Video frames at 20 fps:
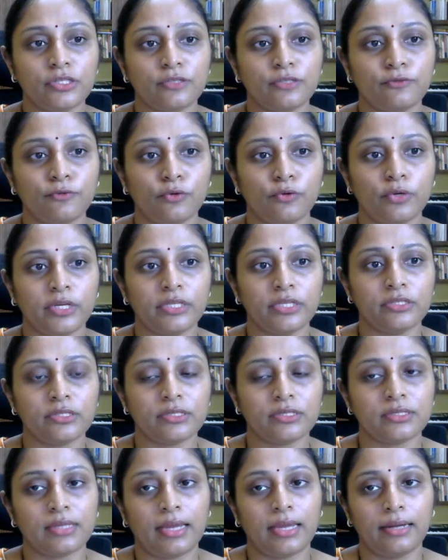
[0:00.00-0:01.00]
4 inches
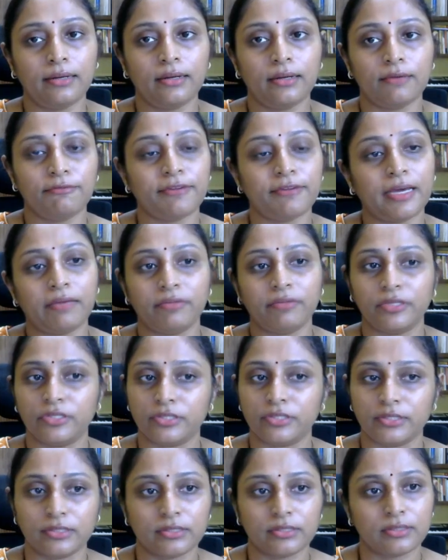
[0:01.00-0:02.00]
and 5
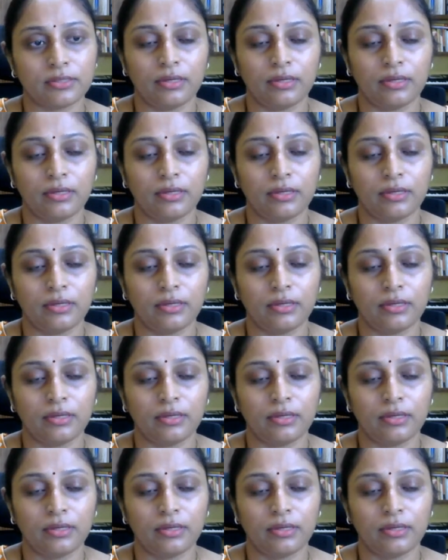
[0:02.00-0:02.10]
inches.